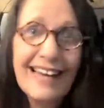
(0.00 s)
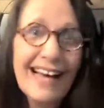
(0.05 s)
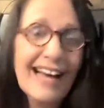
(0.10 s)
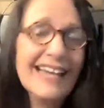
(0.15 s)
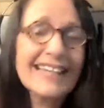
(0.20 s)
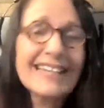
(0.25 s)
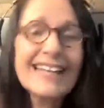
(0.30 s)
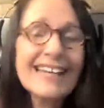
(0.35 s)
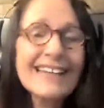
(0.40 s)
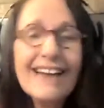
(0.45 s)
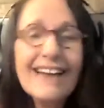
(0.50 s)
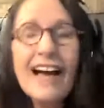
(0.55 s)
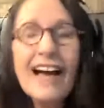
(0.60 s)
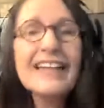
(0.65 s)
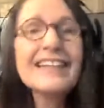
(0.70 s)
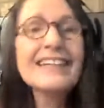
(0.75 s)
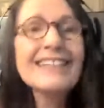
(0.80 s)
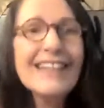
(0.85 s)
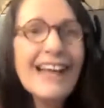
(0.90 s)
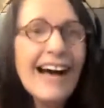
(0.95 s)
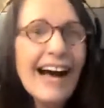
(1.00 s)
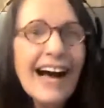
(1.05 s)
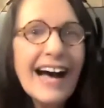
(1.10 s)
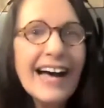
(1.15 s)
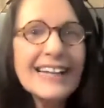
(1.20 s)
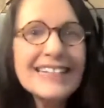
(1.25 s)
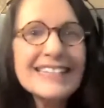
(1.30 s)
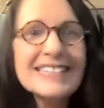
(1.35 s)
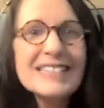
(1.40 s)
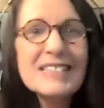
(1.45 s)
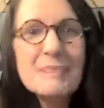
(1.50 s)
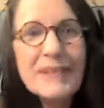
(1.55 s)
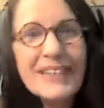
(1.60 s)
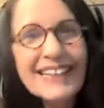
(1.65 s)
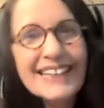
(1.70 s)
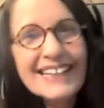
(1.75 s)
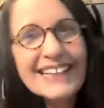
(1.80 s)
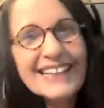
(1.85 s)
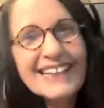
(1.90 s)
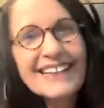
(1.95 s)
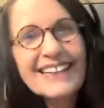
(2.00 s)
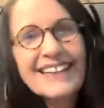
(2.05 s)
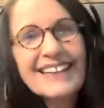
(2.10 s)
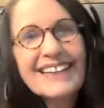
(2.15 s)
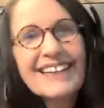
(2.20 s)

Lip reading: I cannot not speak